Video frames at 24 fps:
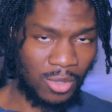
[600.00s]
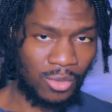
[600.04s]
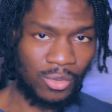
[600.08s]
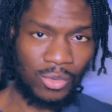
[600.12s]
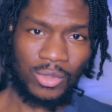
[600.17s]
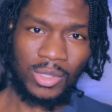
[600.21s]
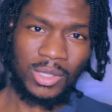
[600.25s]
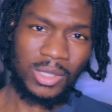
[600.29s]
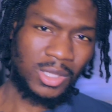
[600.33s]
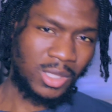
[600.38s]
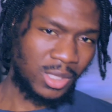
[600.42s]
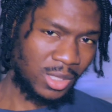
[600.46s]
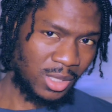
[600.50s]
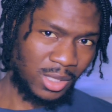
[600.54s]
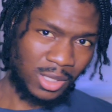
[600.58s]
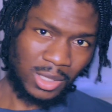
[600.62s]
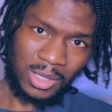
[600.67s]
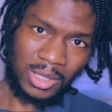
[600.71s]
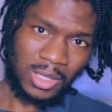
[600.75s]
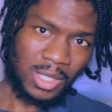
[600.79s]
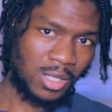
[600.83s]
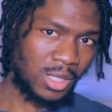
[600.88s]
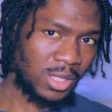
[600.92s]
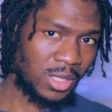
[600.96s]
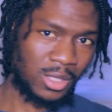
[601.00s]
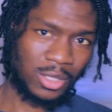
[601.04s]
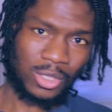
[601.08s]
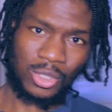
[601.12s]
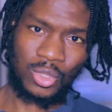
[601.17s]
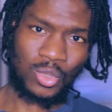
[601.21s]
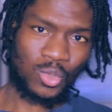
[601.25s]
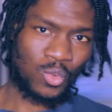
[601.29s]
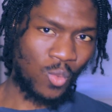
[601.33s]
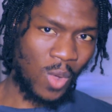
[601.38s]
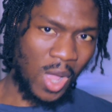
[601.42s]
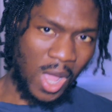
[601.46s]
don't know these niggas, young
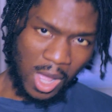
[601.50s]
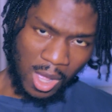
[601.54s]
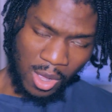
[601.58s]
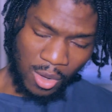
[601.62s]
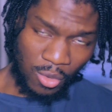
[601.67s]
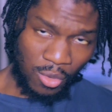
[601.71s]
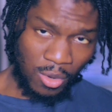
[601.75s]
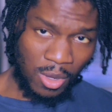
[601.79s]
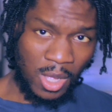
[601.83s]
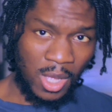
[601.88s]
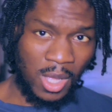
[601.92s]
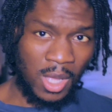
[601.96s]
niggas is wild.